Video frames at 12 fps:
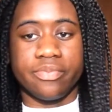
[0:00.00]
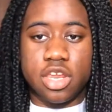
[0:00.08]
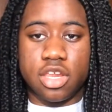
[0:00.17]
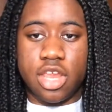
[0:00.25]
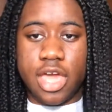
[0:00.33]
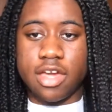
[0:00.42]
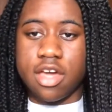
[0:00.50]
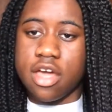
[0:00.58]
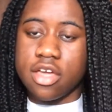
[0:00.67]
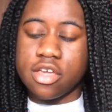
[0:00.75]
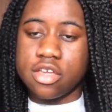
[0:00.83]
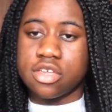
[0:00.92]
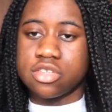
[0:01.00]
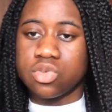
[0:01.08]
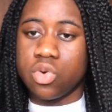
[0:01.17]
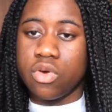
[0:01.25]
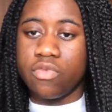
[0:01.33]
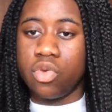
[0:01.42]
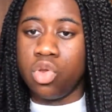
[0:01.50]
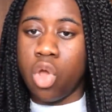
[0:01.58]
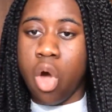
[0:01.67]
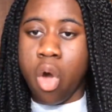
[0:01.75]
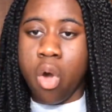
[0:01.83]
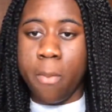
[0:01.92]
and I'd like a sort of
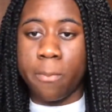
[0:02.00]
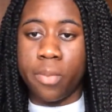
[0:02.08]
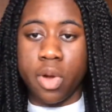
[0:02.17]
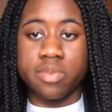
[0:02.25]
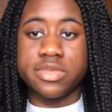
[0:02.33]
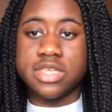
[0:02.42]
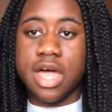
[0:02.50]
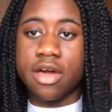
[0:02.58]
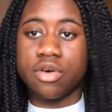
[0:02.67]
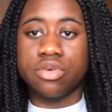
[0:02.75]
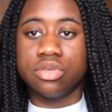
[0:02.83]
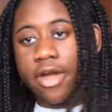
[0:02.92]
long bob style.